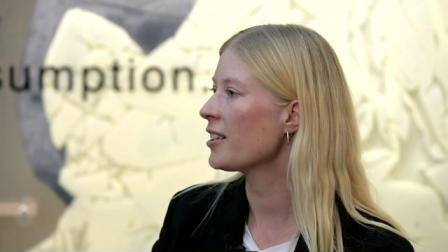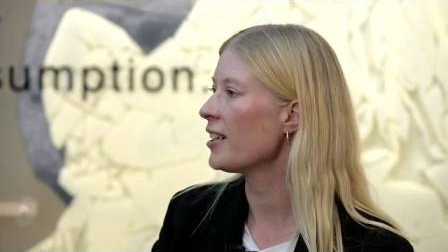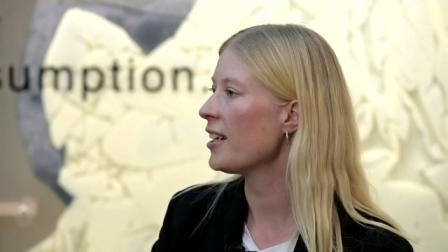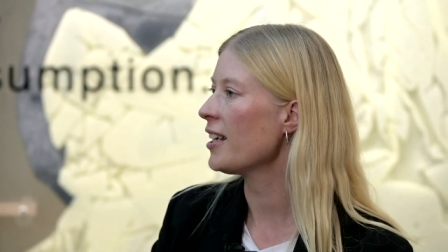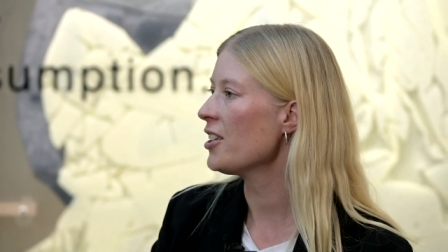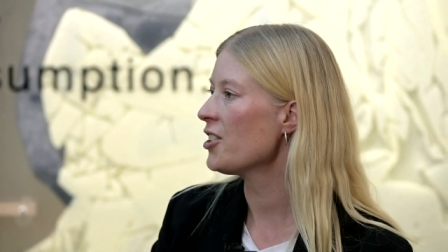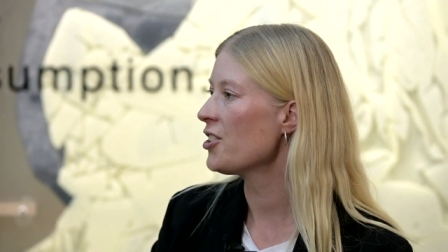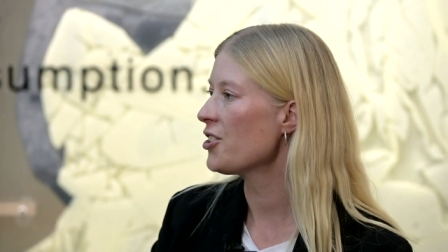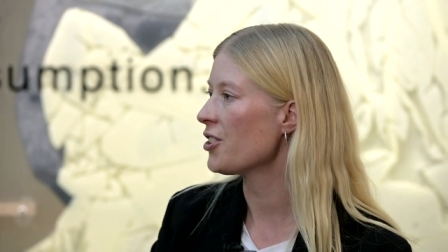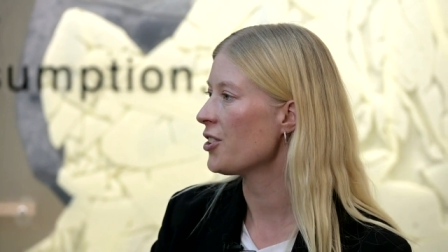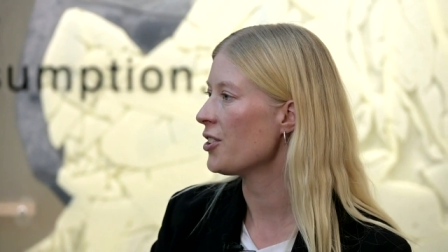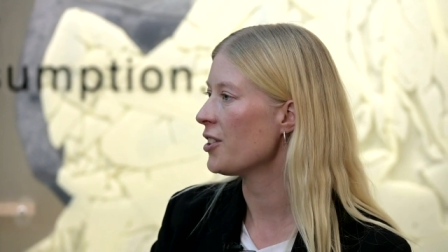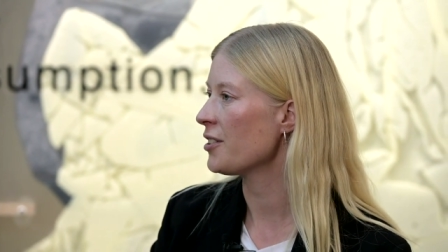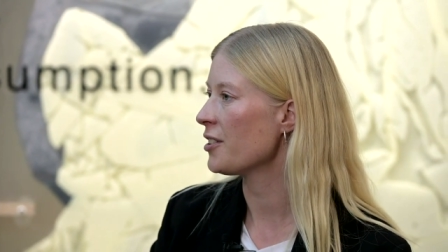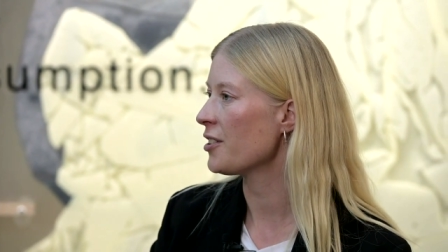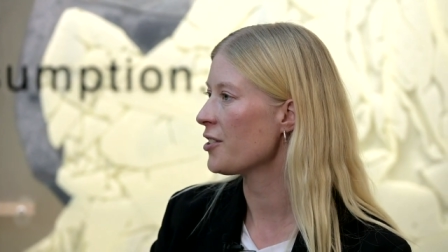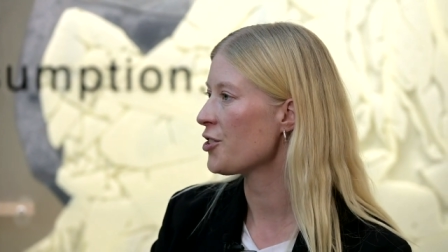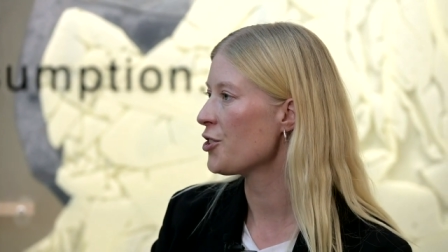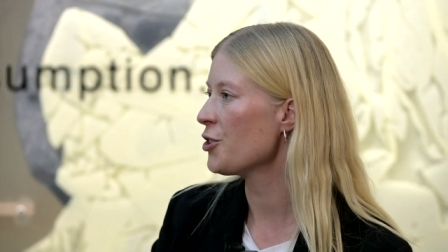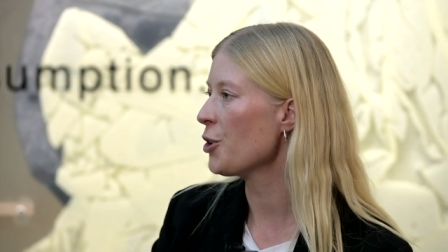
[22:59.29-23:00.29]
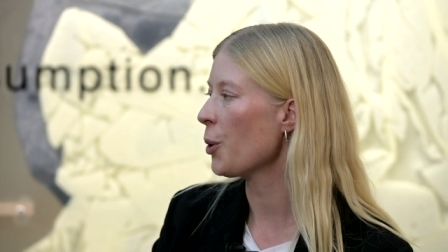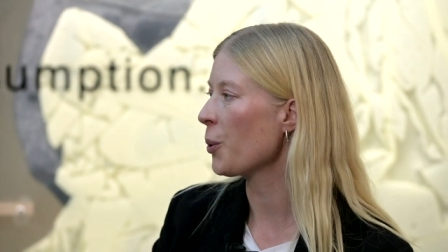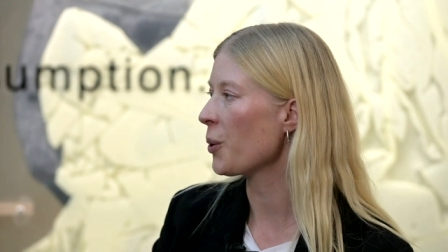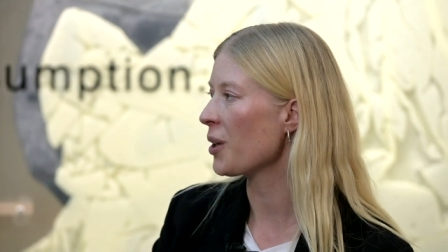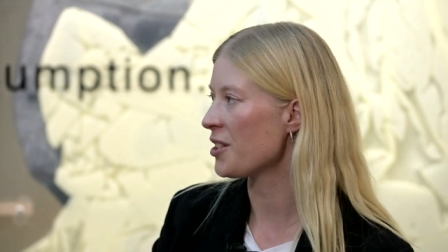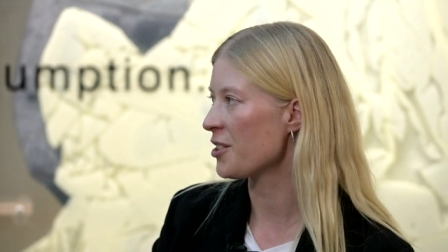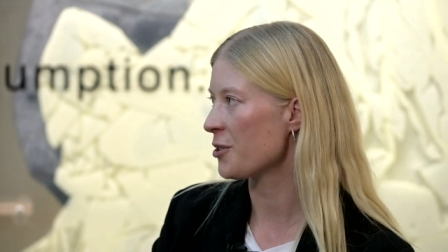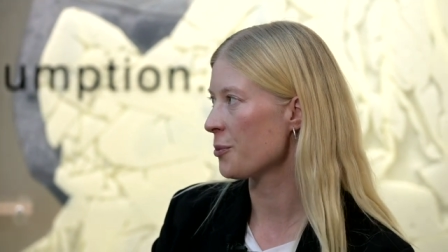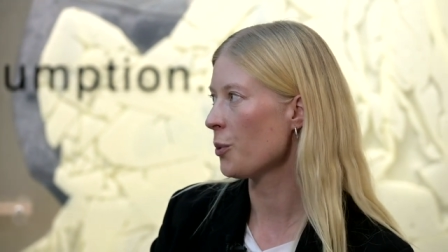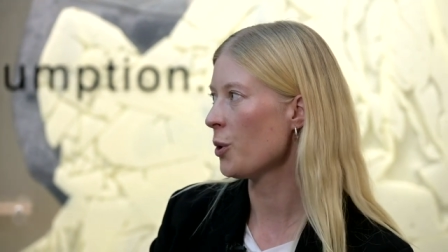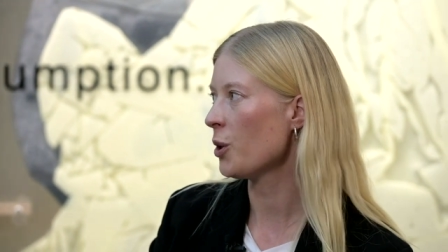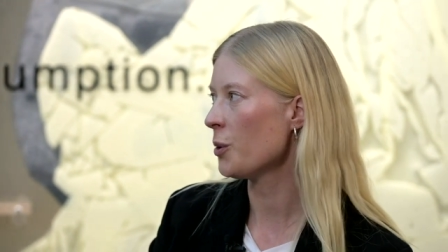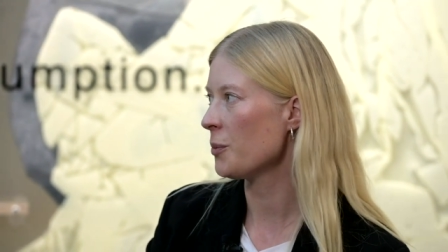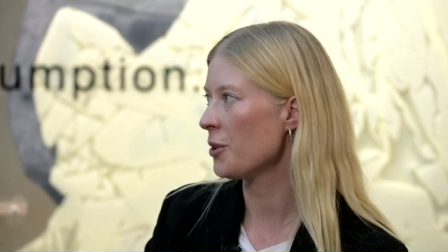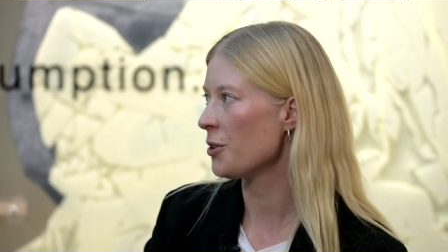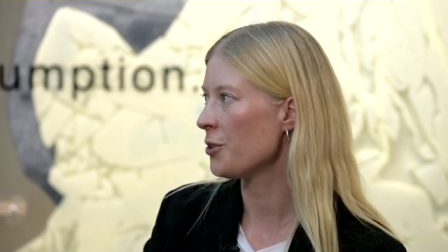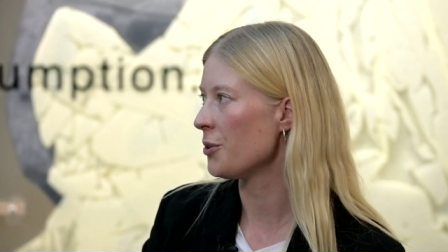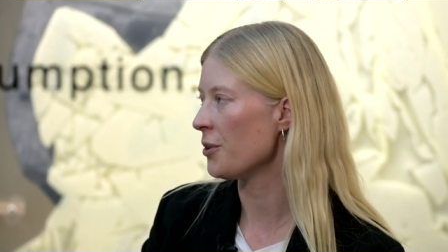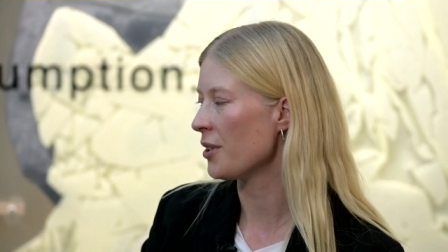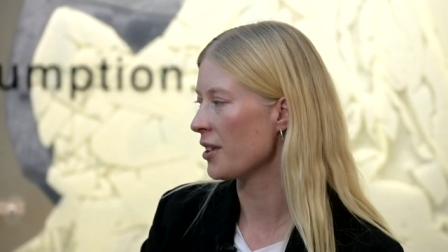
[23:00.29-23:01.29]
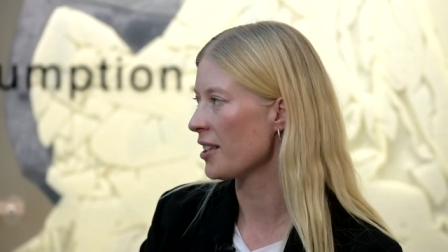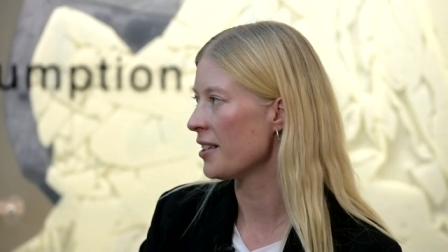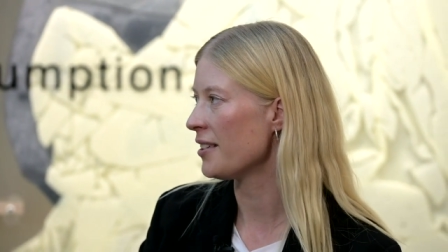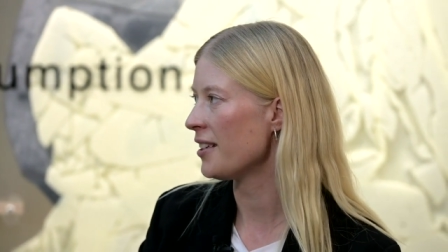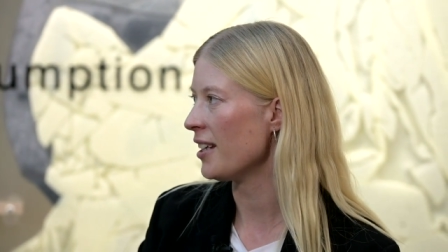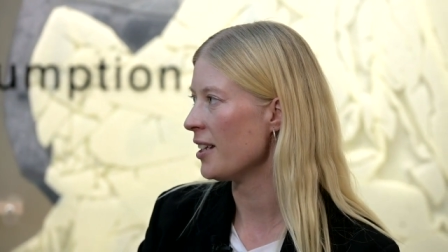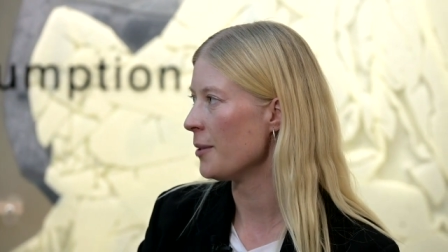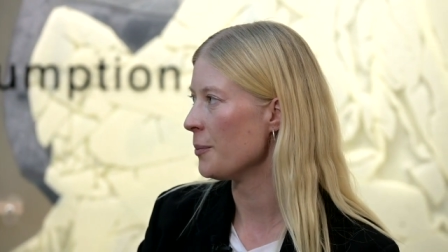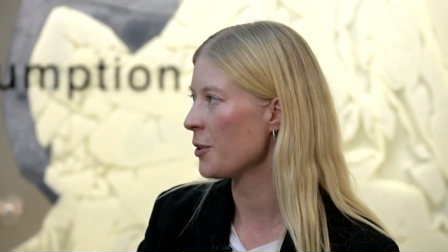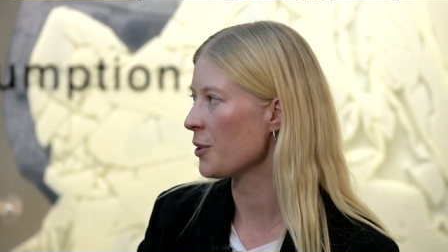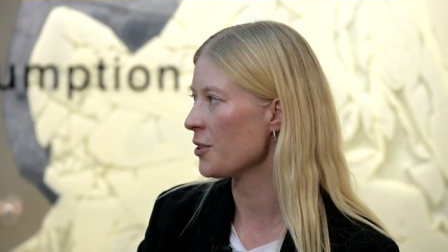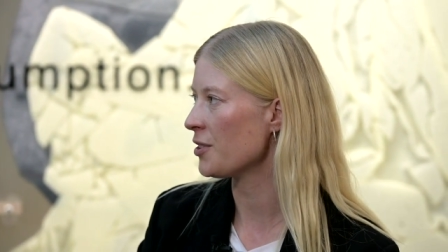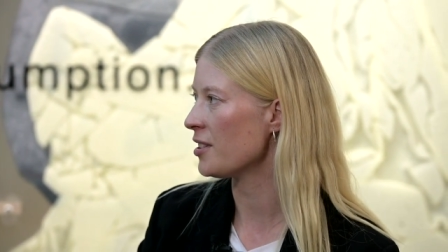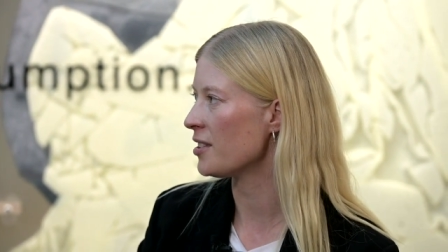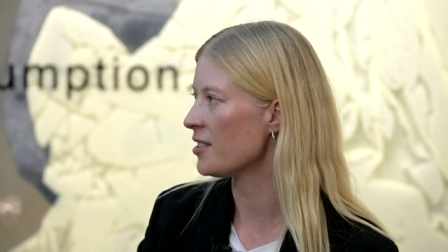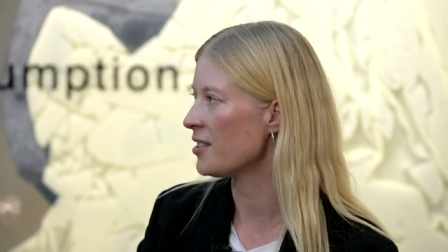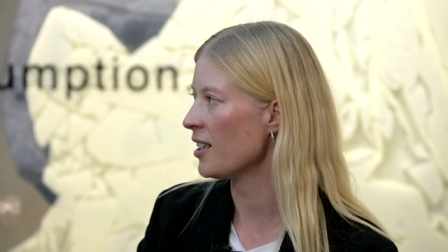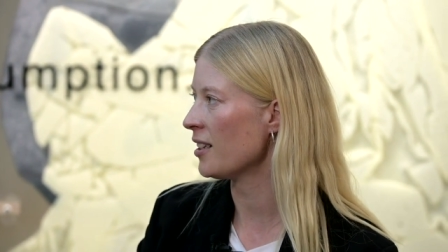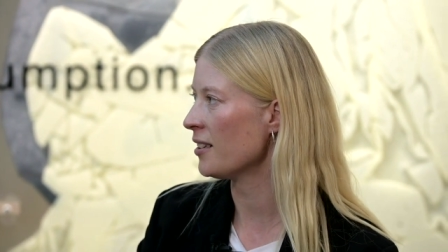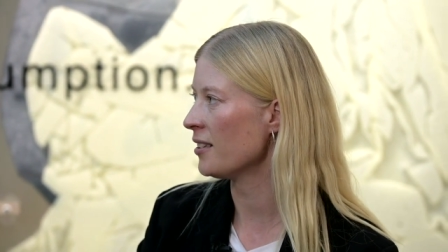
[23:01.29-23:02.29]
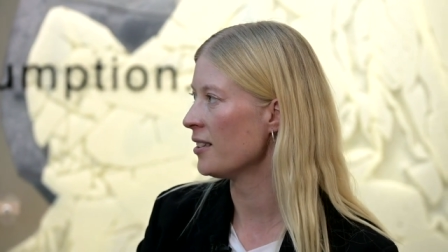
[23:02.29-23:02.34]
glacier and the snow gets warmer during the day because the sun